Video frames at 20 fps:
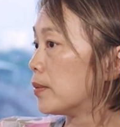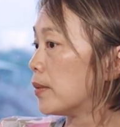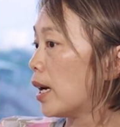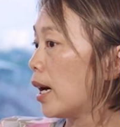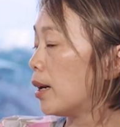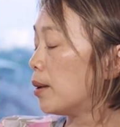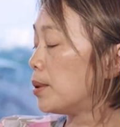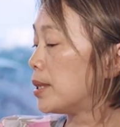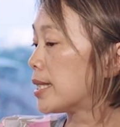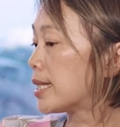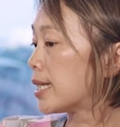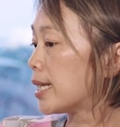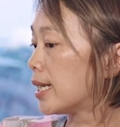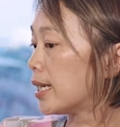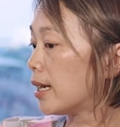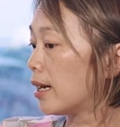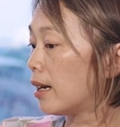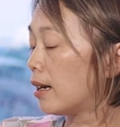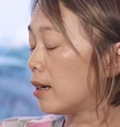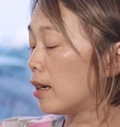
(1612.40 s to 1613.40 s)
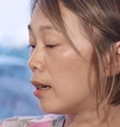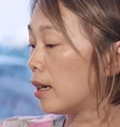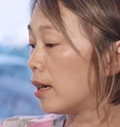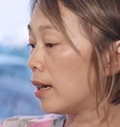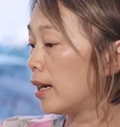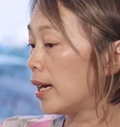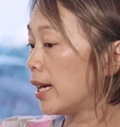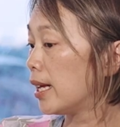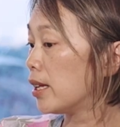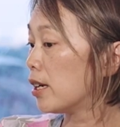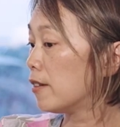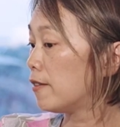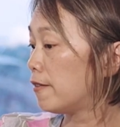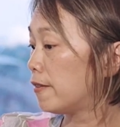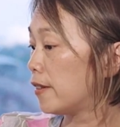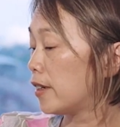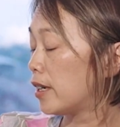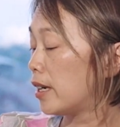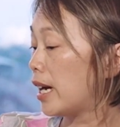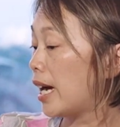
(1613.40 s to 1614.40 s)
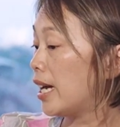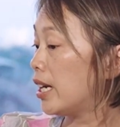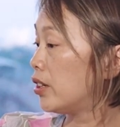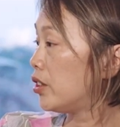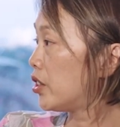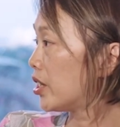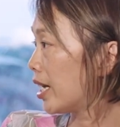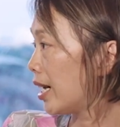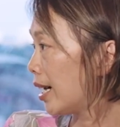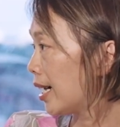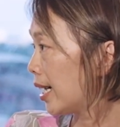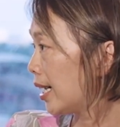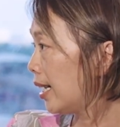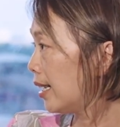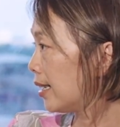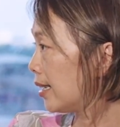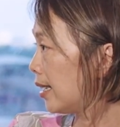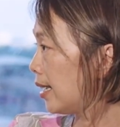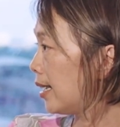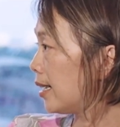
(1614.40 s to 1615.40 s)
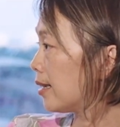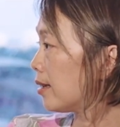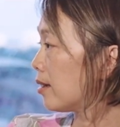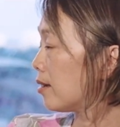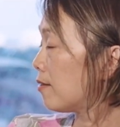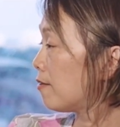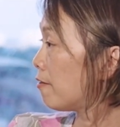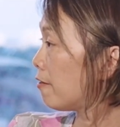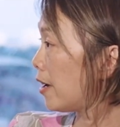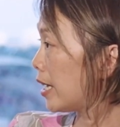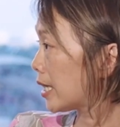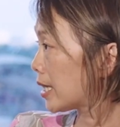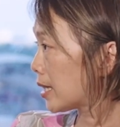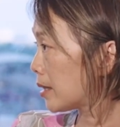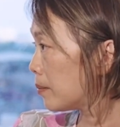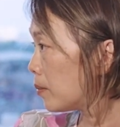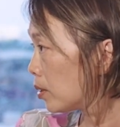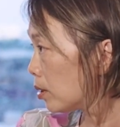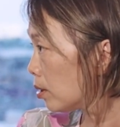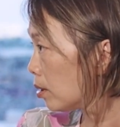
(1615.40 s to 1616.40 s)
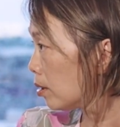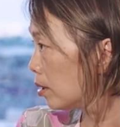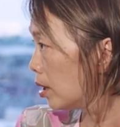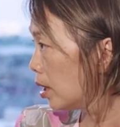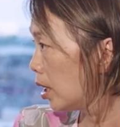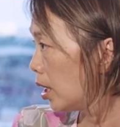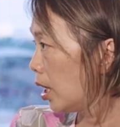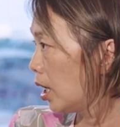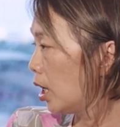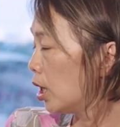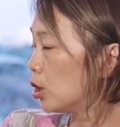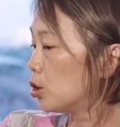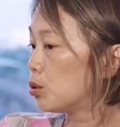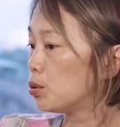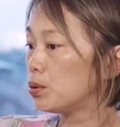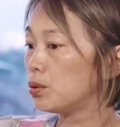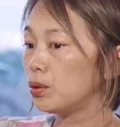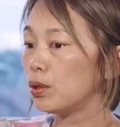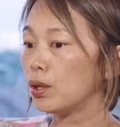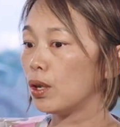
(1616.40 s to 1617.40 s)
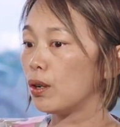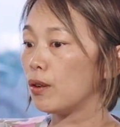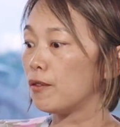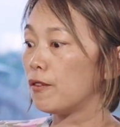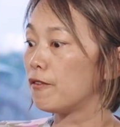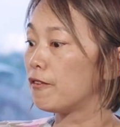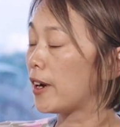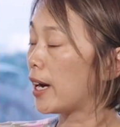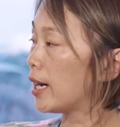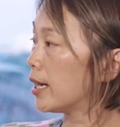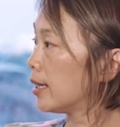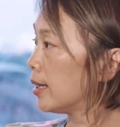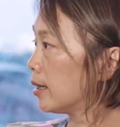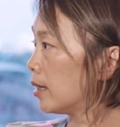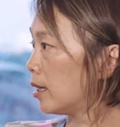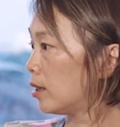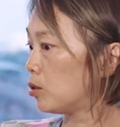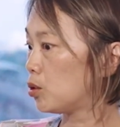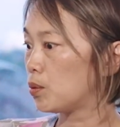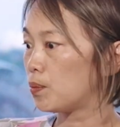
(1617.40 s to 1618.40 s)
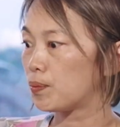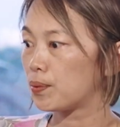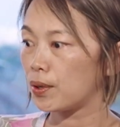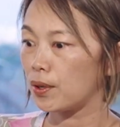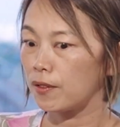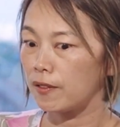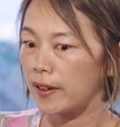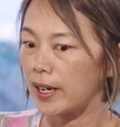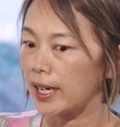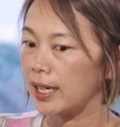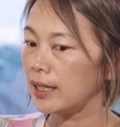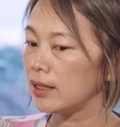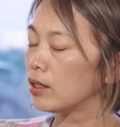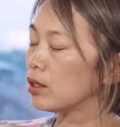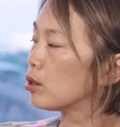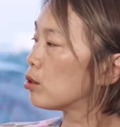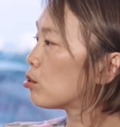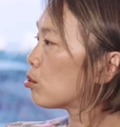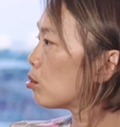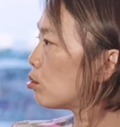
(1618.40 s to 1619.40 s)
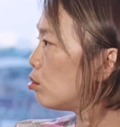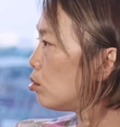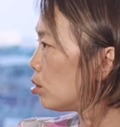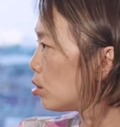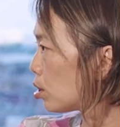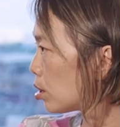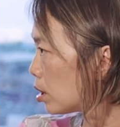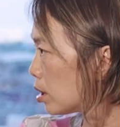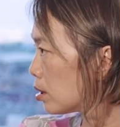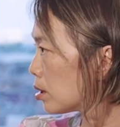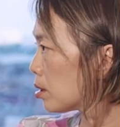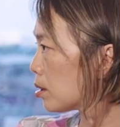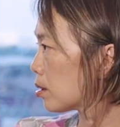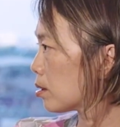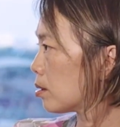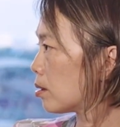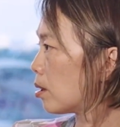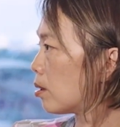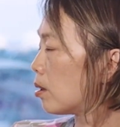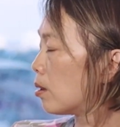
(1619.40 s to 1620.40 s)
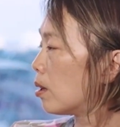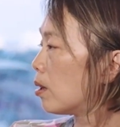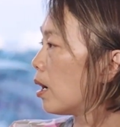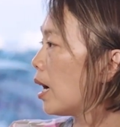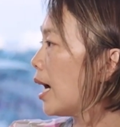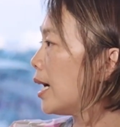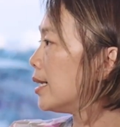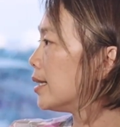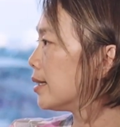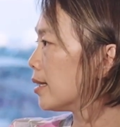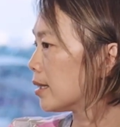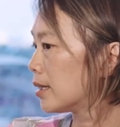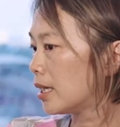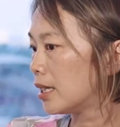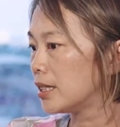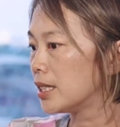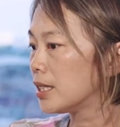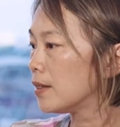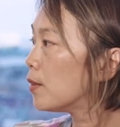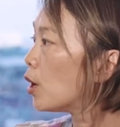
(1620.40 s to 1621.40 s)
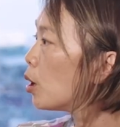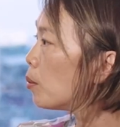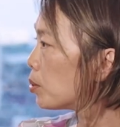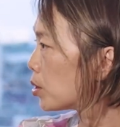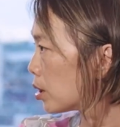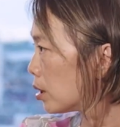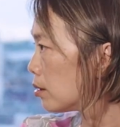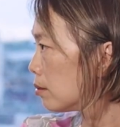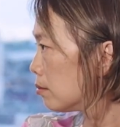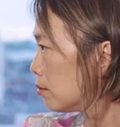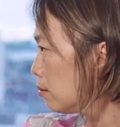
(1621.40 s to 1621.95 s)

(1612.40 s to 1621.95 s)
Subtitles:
I would say, enough agile and flexible to find and to provide solutions or alternative options.